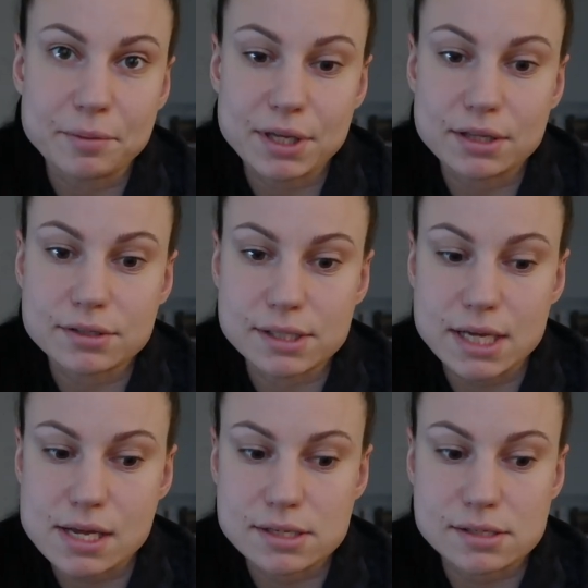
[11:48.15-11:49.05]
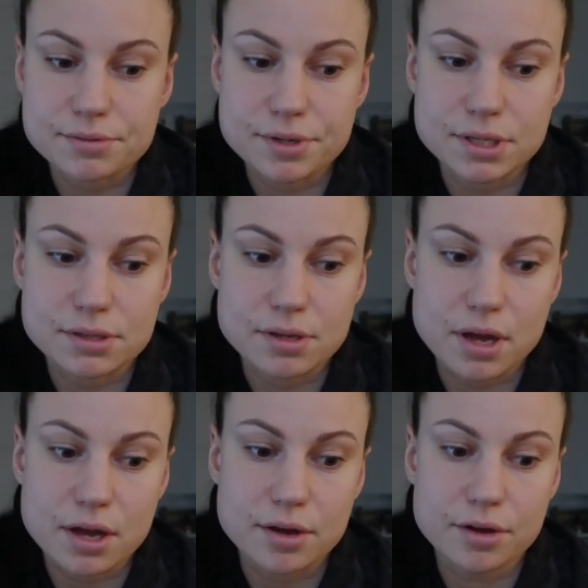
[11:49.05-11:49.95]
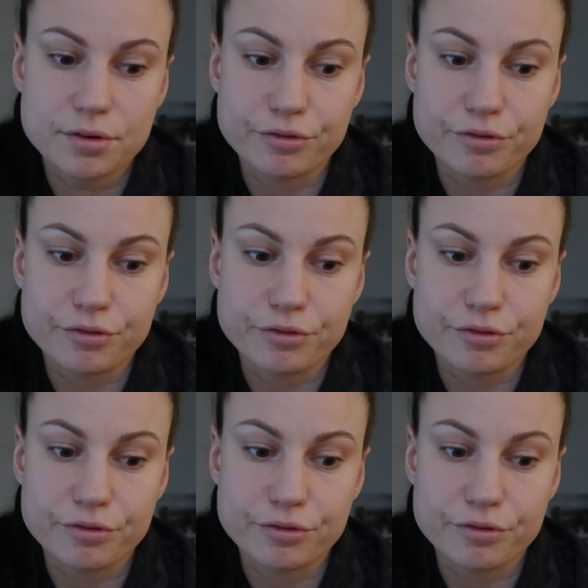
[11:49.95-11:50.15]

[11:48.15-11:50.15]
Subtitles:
I mean, today is already the